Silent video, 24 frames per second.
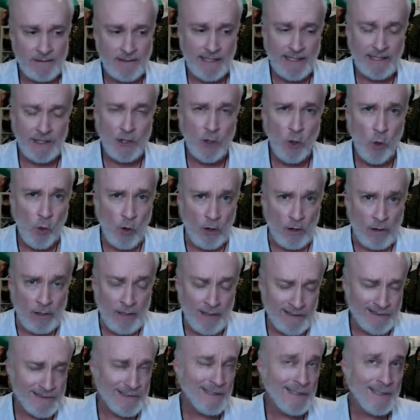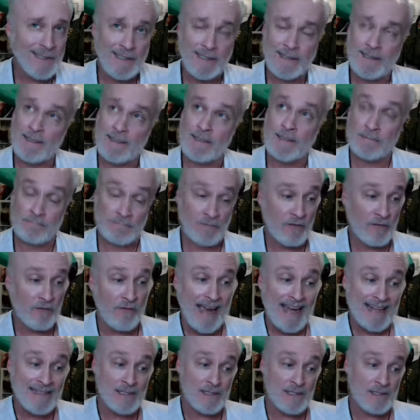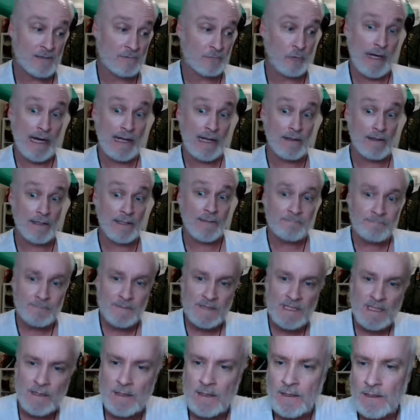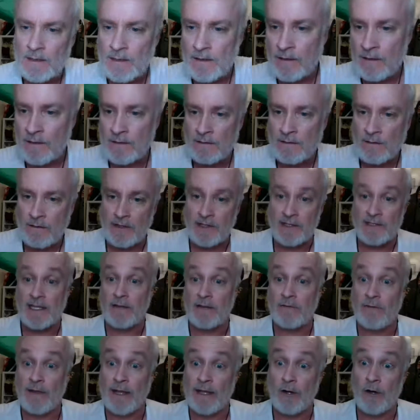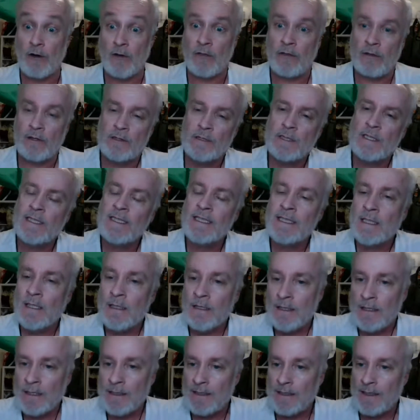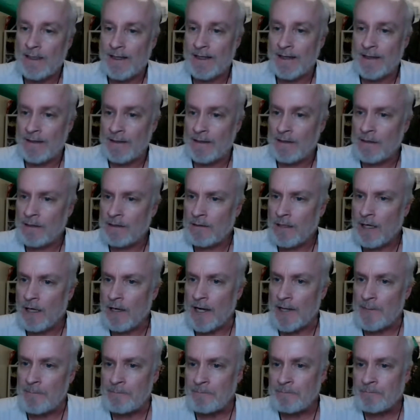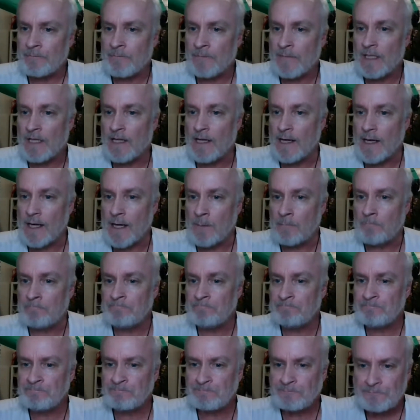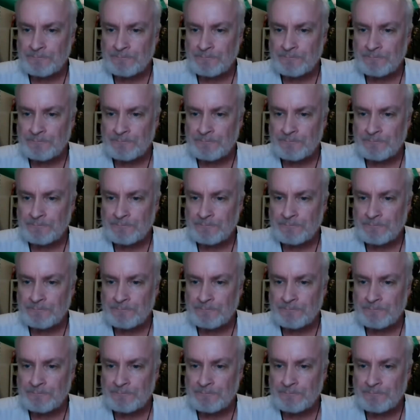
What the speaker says: ignore facts, reality, things like flat Earth. All right. Um,